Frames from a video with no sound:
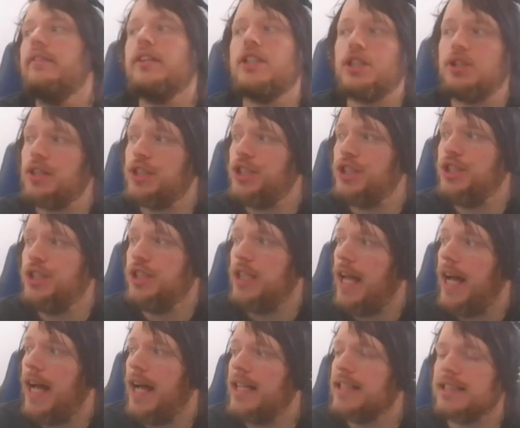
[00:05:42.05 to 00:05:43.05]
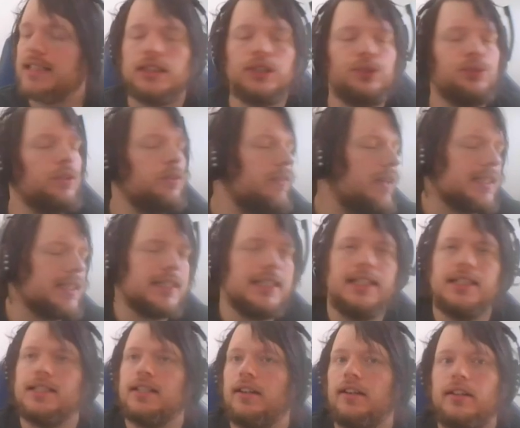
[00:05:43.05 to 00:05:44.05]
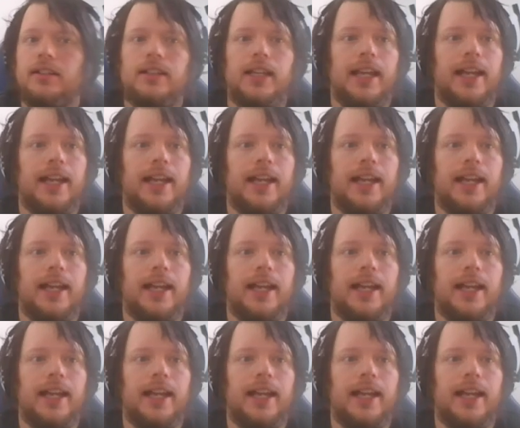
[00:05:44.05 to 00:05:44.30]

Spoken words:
restriction she has is for the rest of the turn,